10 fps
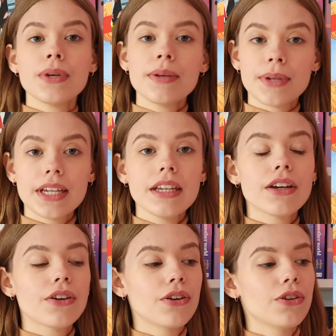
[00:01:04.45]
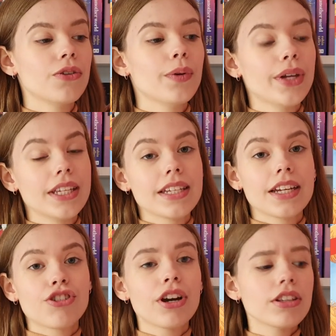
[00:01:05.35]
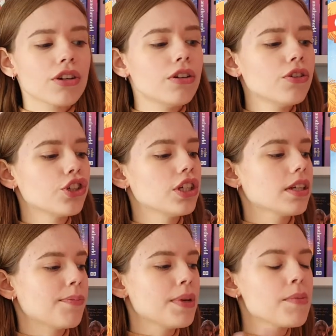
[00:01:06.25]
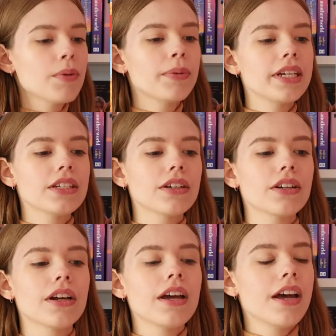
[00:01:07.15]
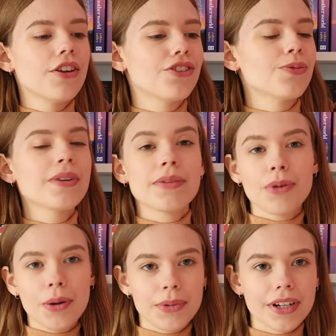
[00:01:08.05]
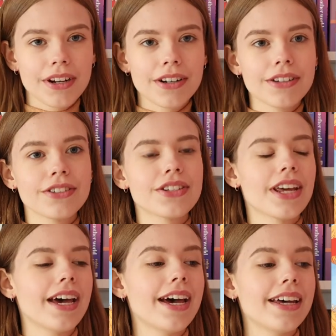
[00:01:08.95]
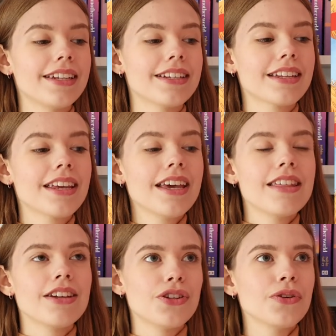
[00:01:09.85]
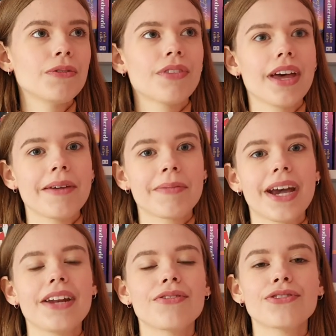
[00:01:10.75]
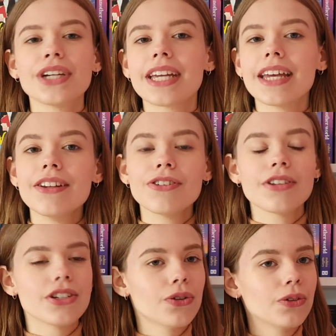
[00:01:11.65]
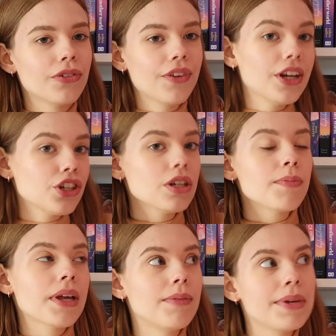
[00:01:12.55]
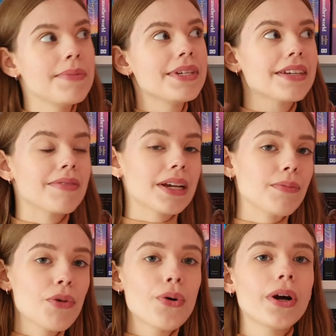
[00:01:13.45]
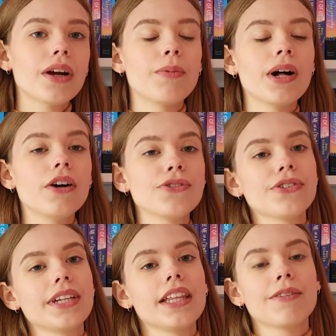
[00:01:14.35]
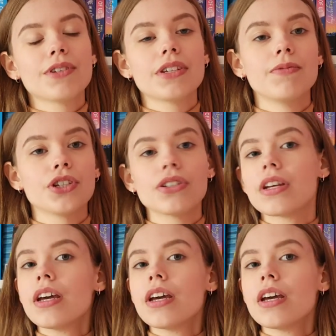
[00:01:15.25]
BB, who is a trans girl. She's a people pleaser, she's one of the popular girls, and the two of them kind of rekindle this old friendship and maybe something more while also dealing with some just